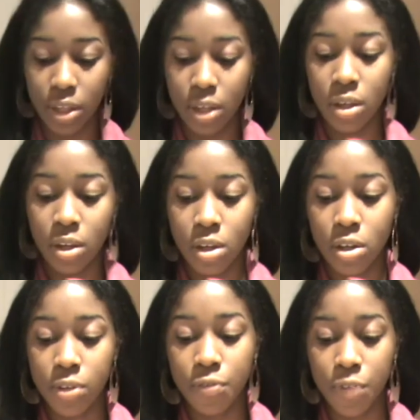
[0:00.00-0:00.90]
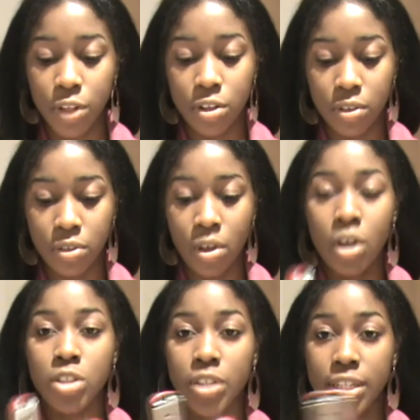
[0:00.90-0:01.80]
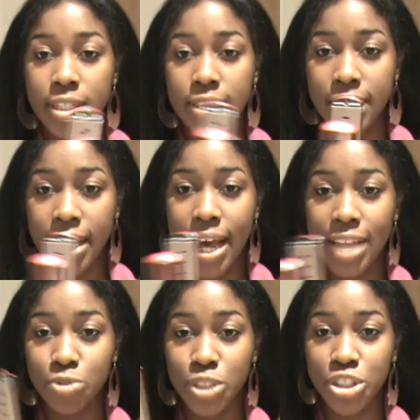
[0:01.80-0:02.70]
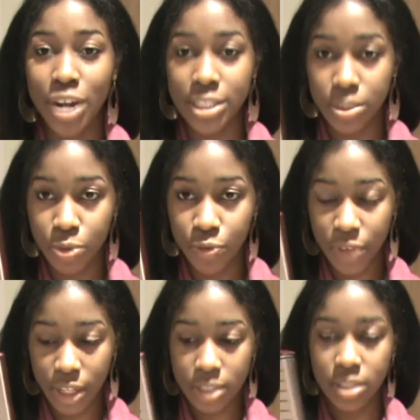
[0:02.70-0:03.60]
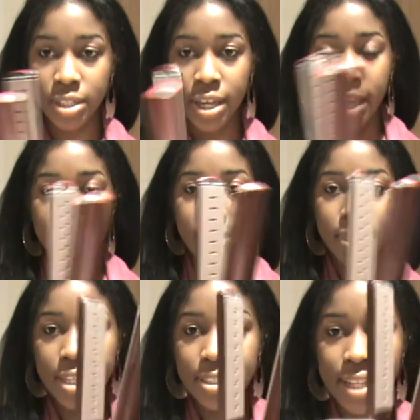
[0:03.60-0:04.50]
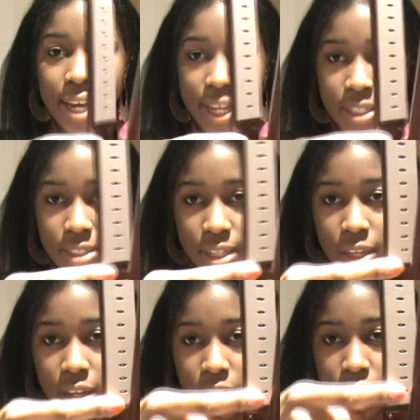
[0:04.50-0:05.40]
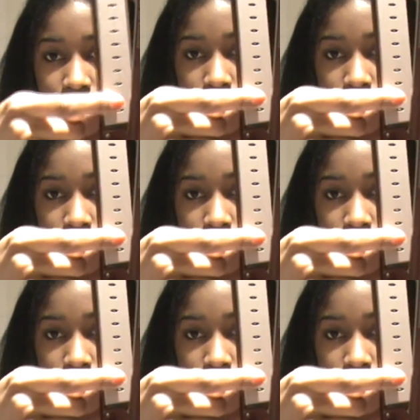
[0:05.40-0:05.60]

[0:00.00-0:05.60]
the features. So it did say it has retractable fins. These lines in here,